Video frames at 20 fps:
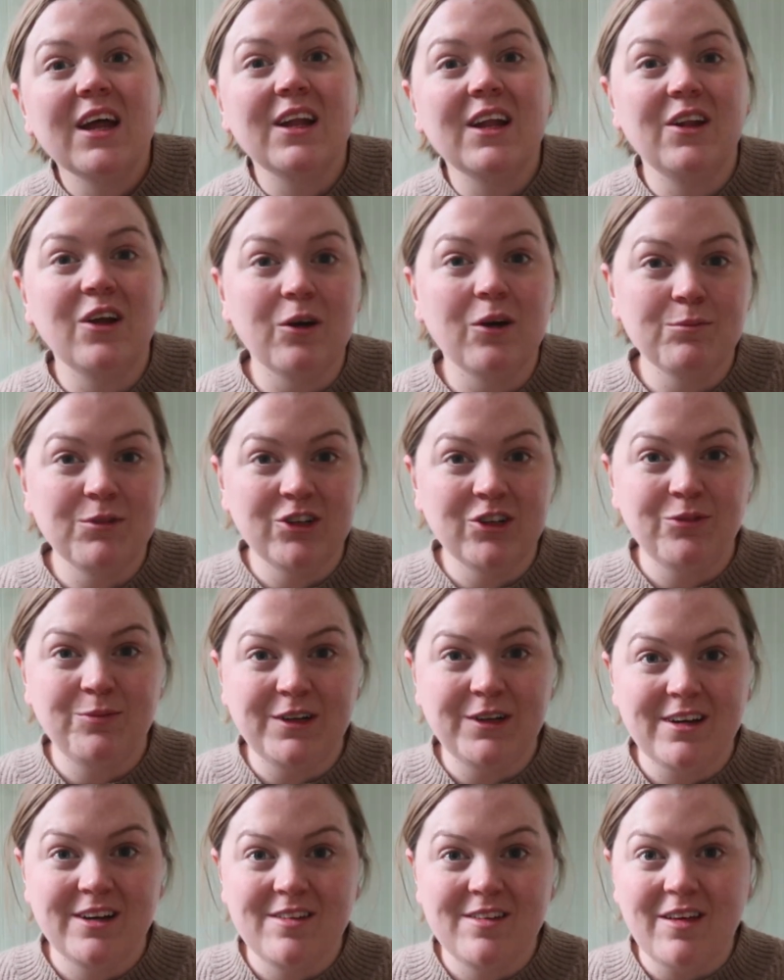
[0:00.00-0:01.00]
Not much
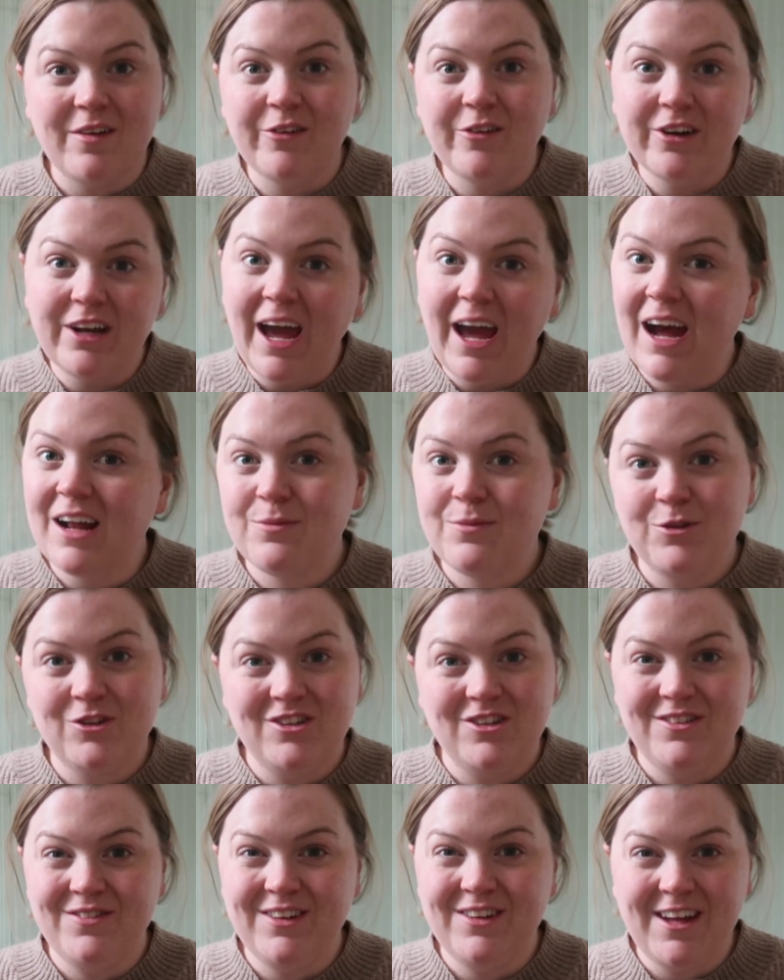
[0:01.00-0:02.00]
because I've already had to
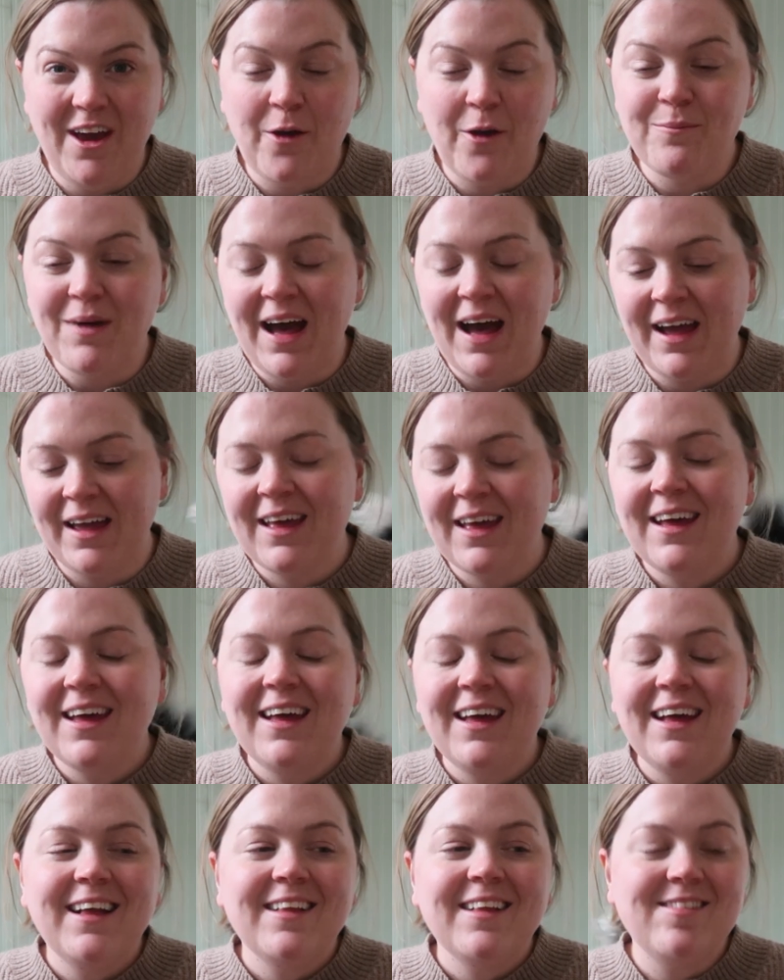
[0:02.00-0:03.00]
push this video back
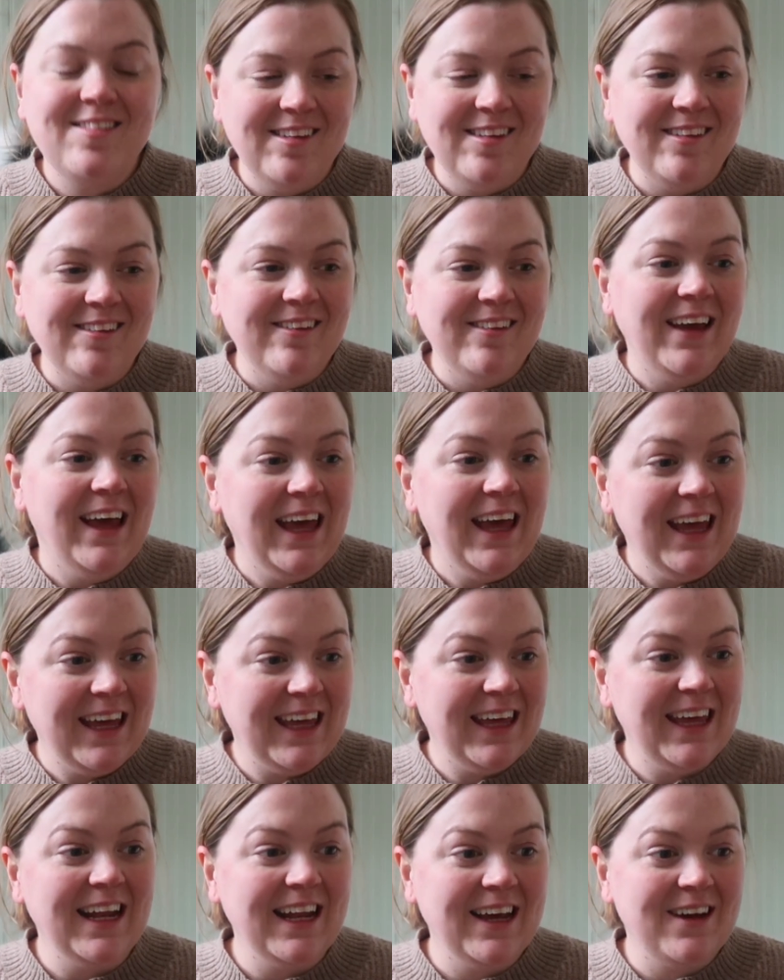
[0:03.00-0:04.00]
to
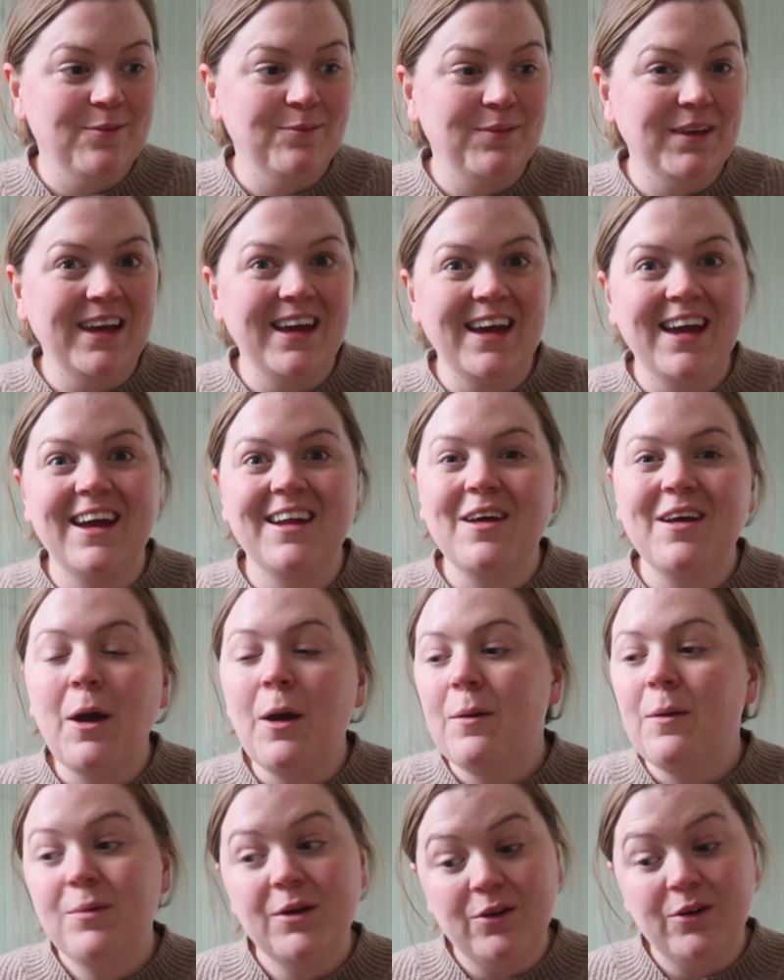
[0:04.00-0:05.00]
get it completed,
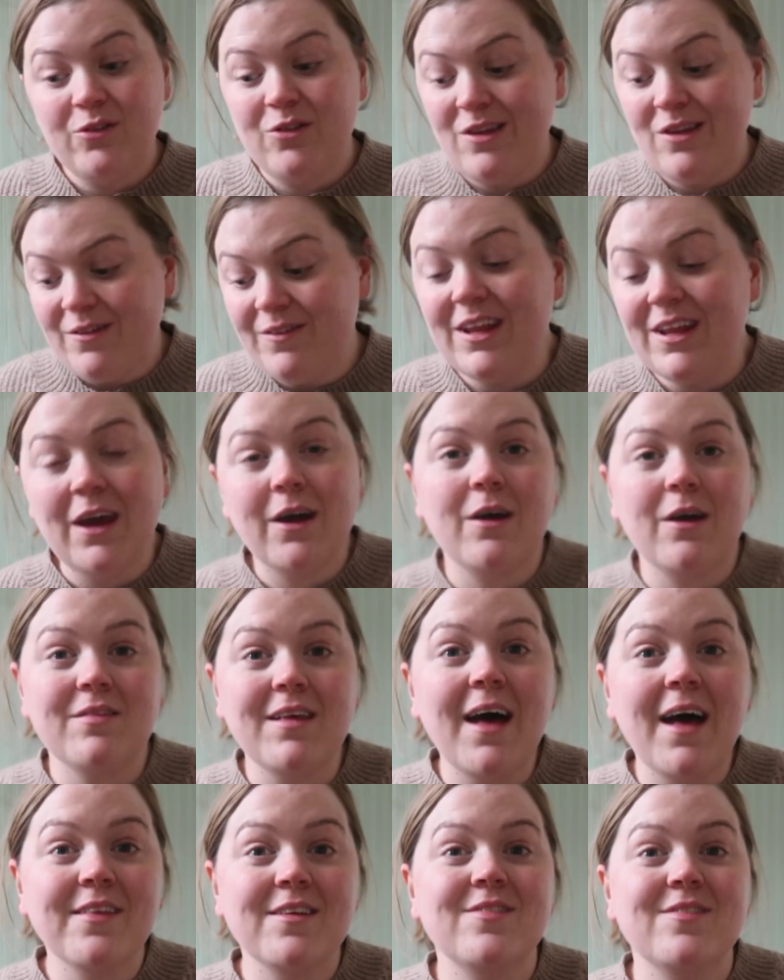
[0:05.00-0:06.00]
but also the video goes
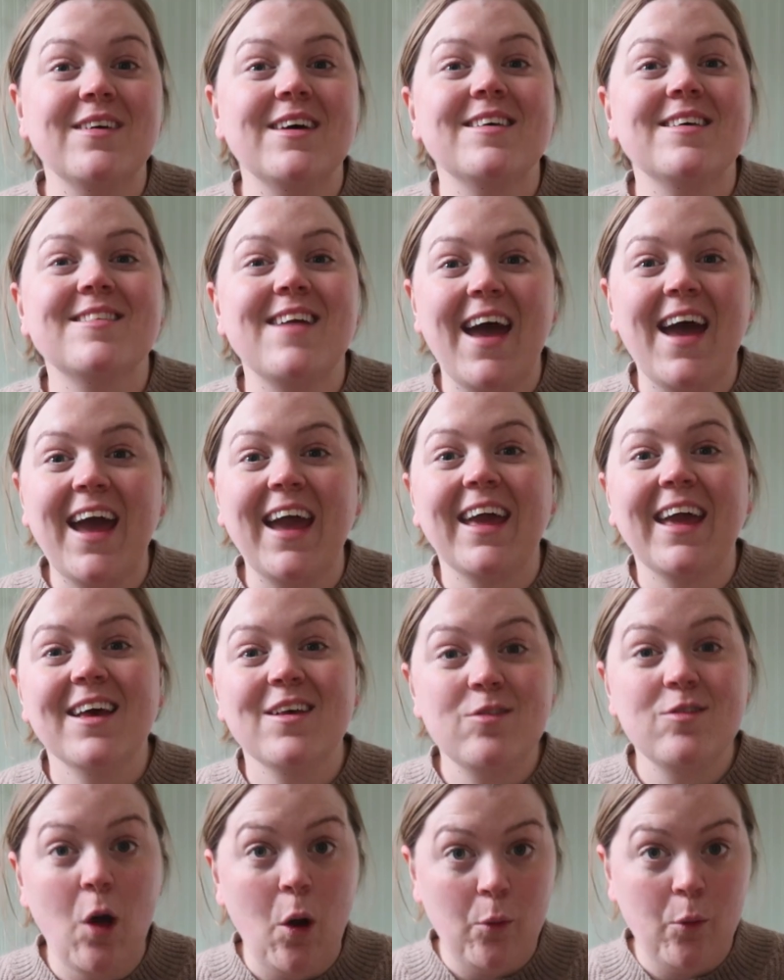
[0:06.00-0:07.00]
out this Thursday,
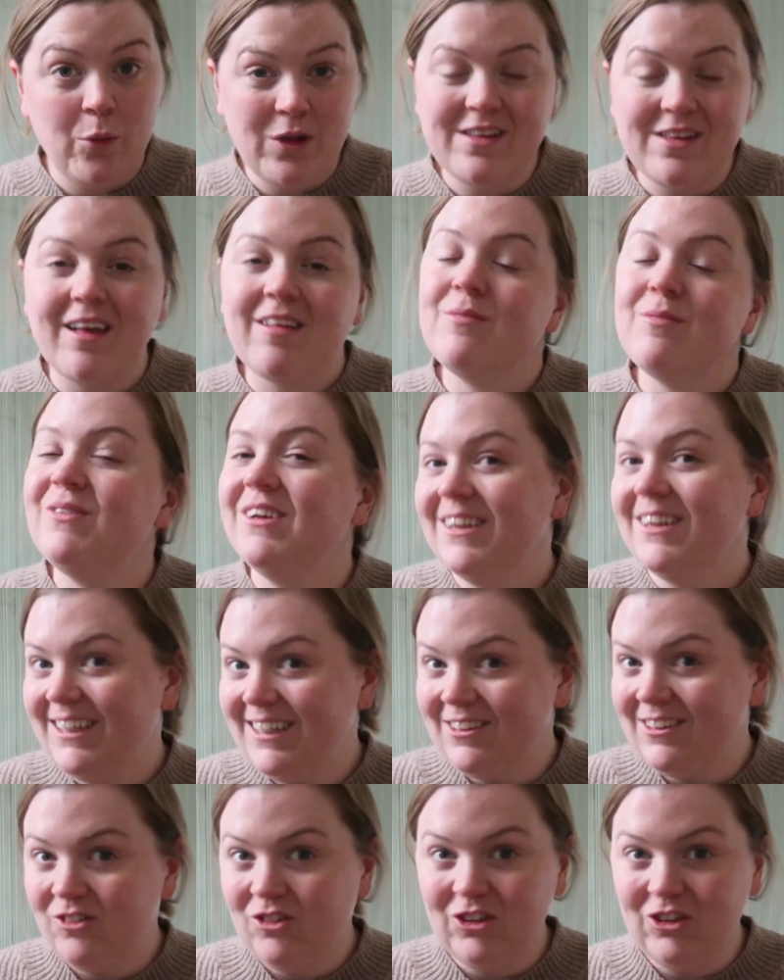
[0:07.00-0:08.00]
so we
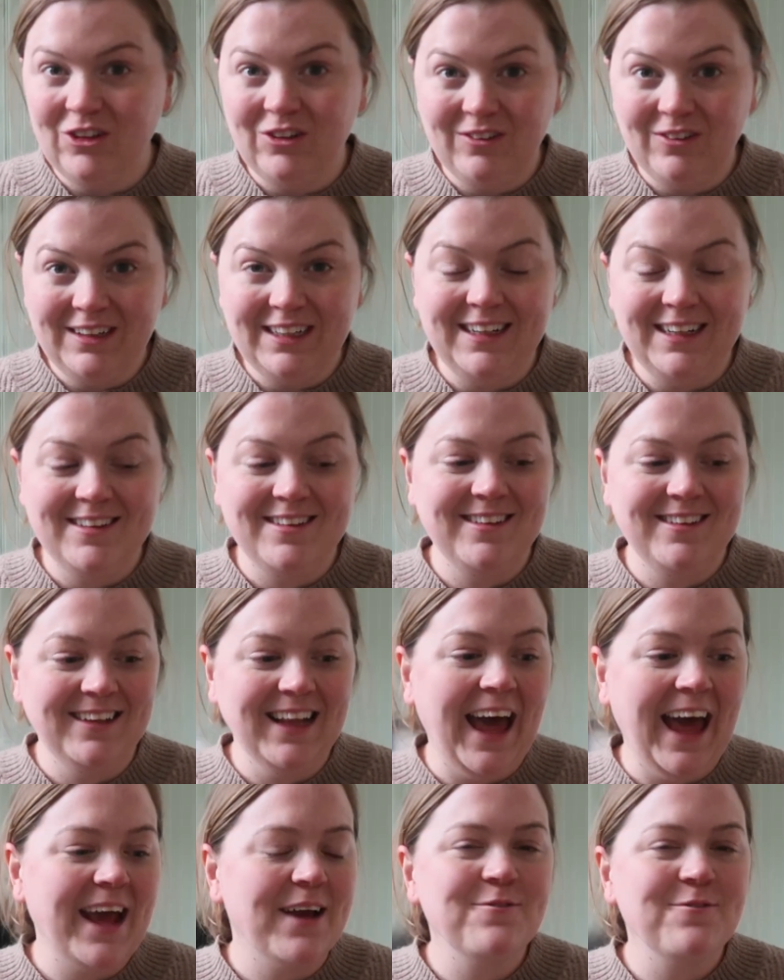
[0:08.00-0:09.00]
desperately do need to
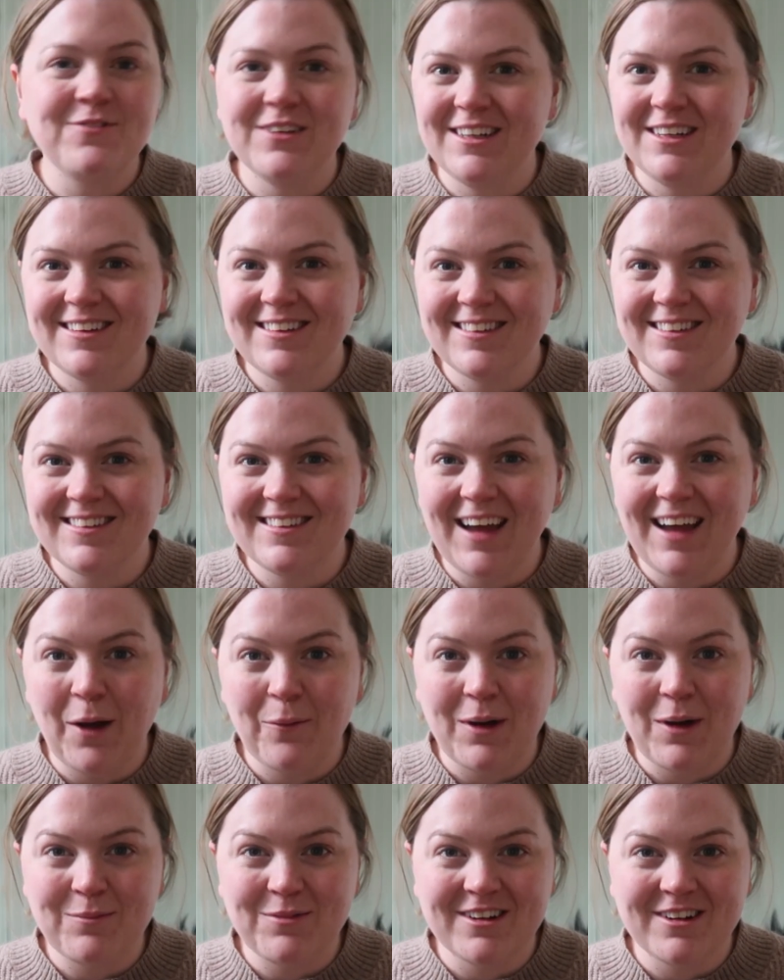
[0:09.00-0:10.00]
like finish this
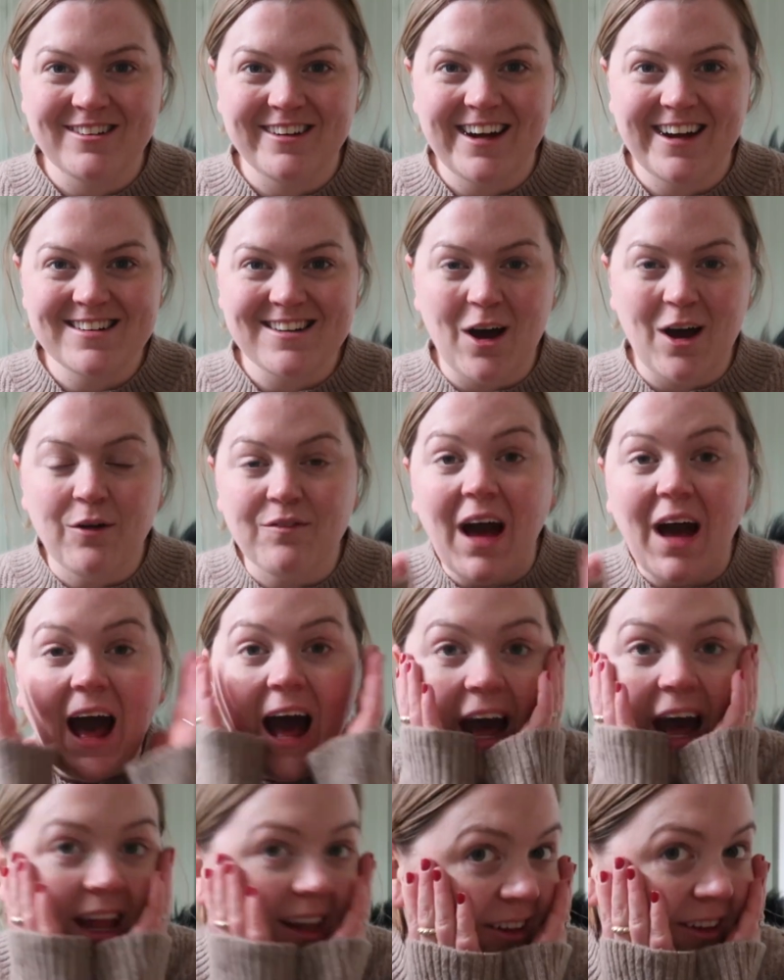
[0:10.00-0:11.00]
DIY project up.
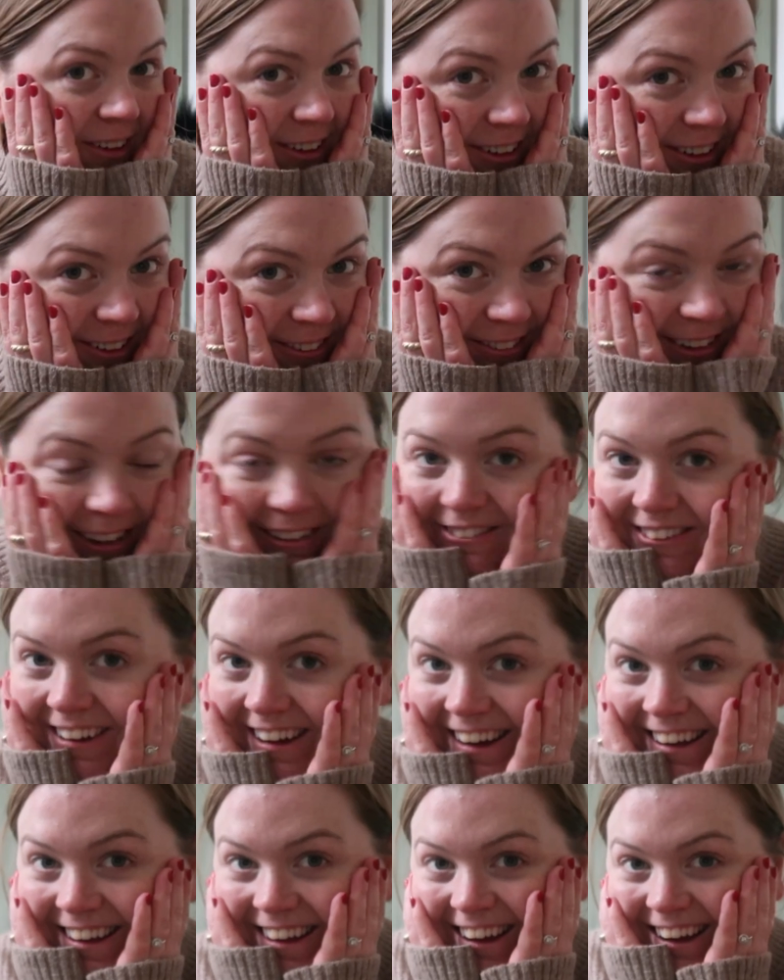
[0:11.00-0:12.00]
I look
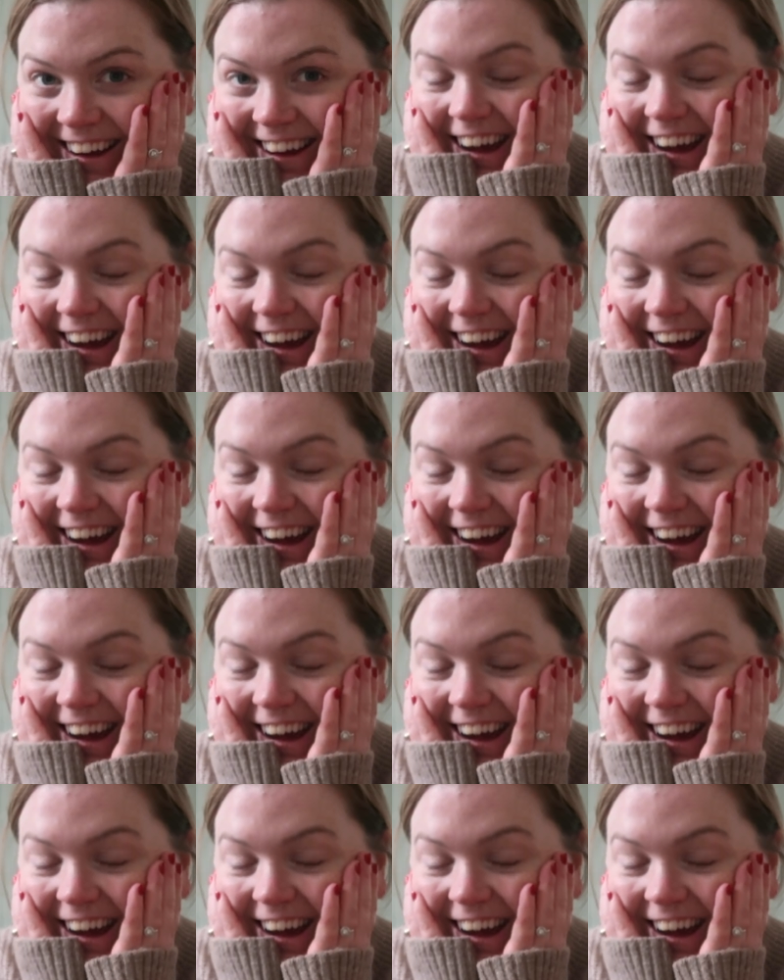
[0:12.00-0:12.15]
horrific.